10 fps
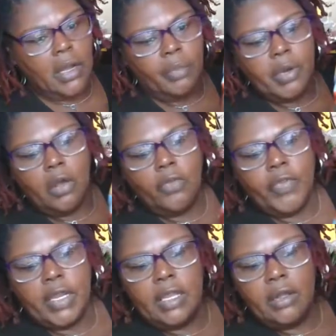upload
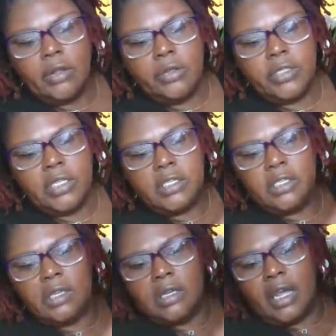videos. This is
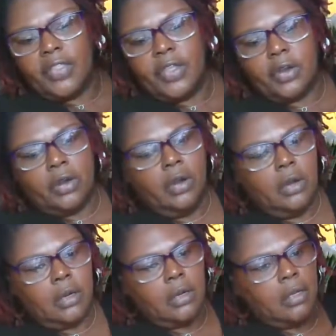another,
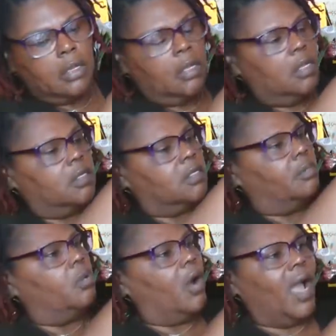some
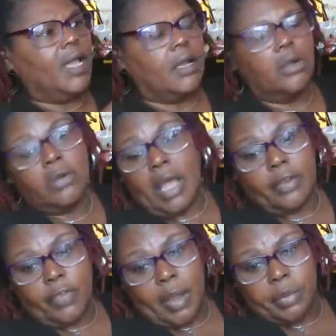more. I got a whole lot
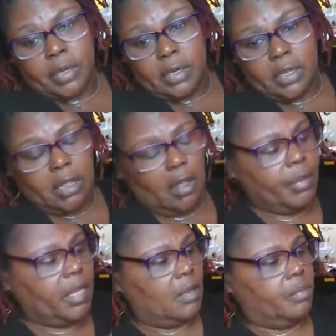of fabric in there, y'all. I
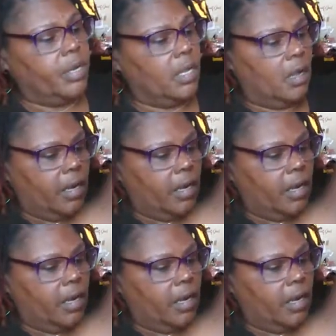ain't going to bring all